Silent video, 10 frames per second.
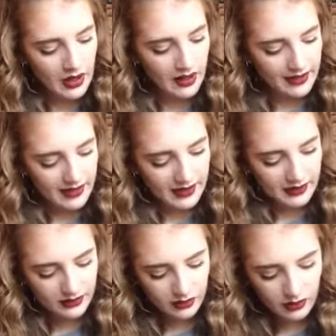And then
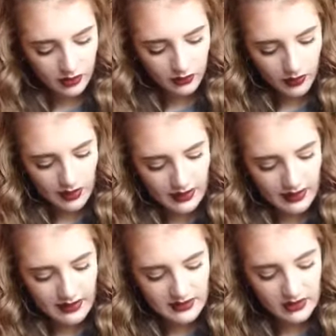in the real one,
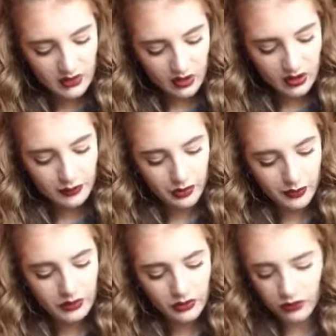it is a dark
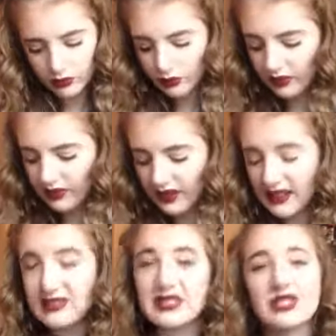brown with gold
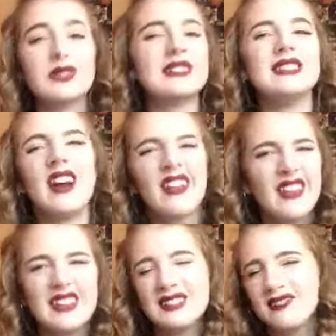reflex. So
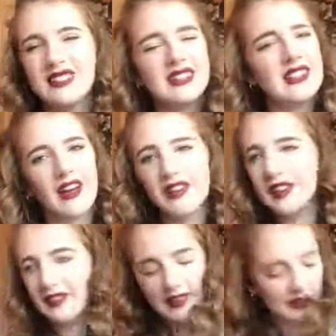it's really nothing